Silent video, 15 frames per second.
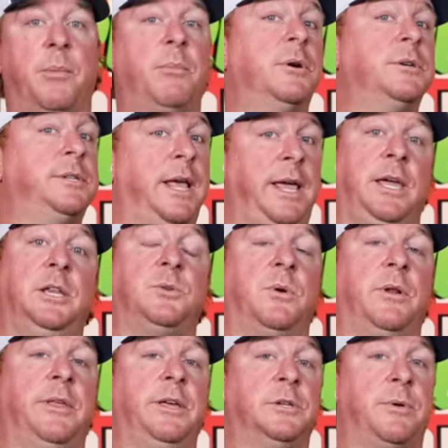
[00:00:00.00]
numbers to each
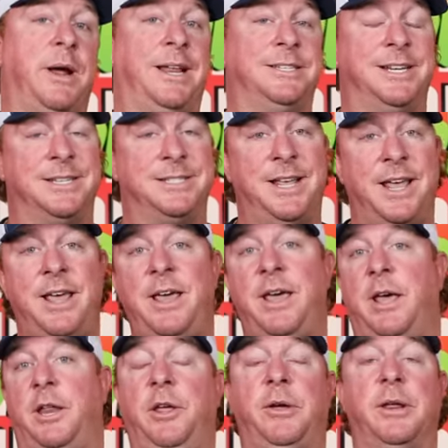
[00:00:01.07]
one of these ratchets,
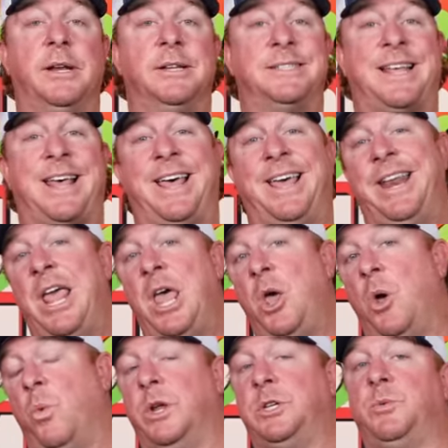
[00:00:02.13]
and you can decide
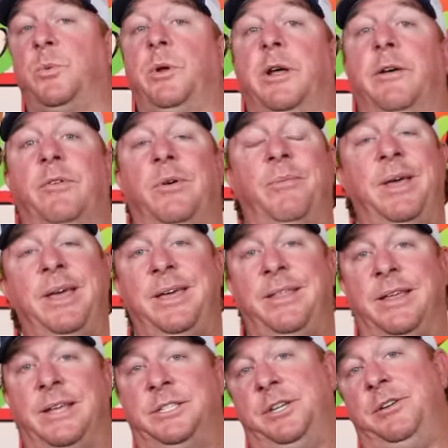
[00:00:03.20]
which one of them
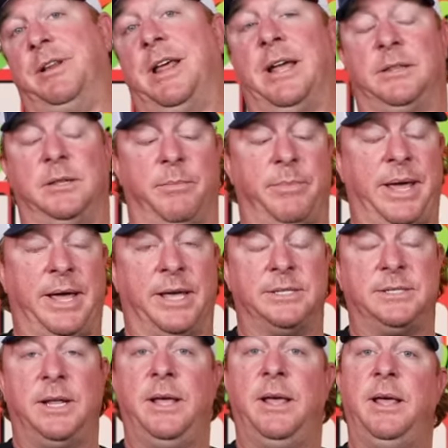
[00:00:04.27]
that you like the
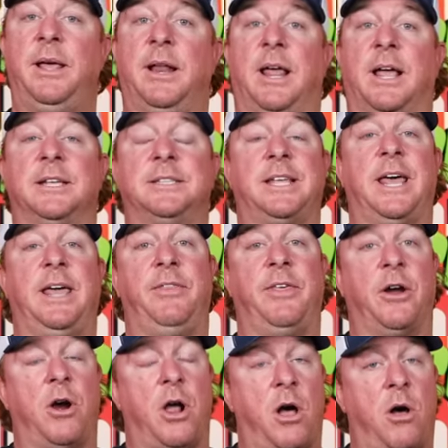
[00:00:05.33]
best. Like I say,
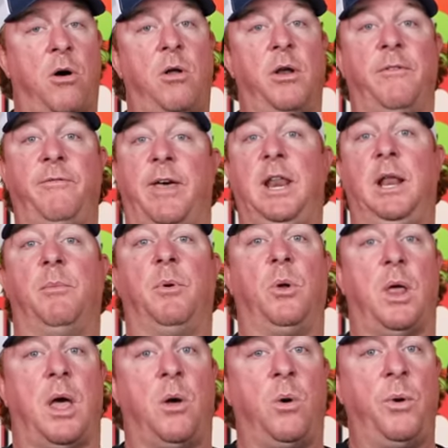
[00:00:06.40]
they're all
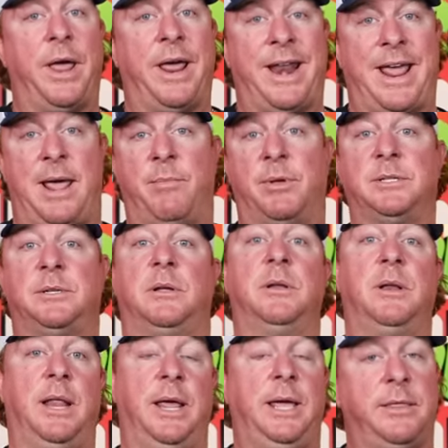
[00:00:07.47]
available on an
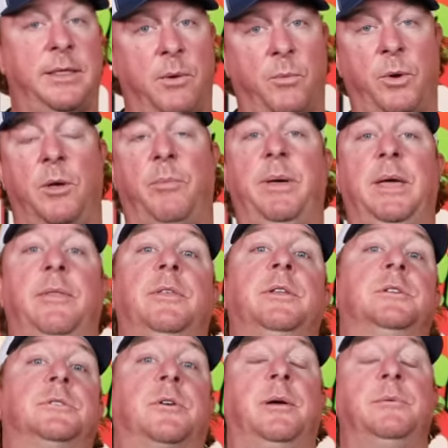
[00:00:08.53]
Amazon link that will be in the
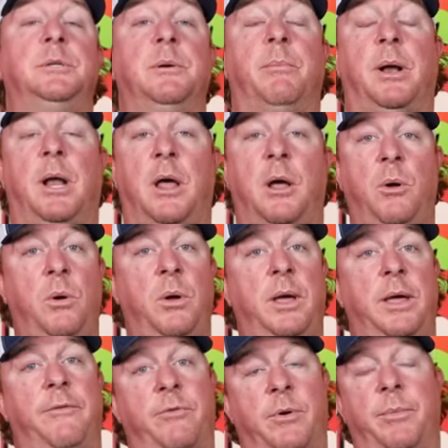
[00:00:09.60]
description below
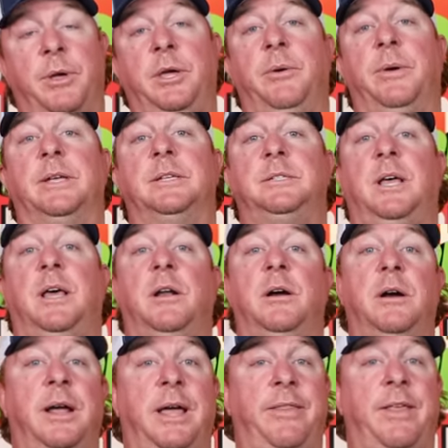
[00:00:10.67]
from a U.S.
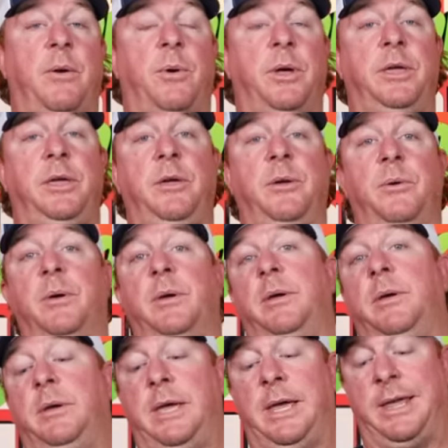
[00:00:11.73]
seller, and that way you
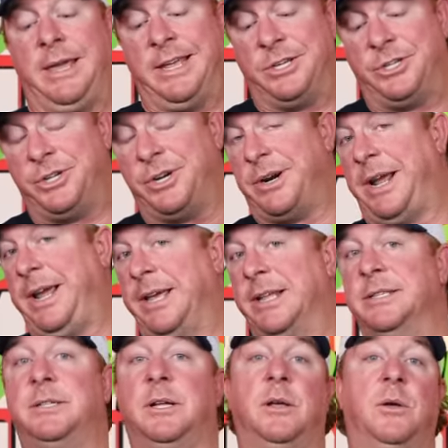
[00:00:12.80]
can get your
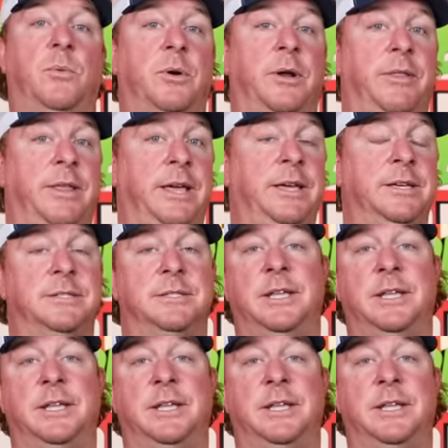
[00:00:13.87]
hands on one of these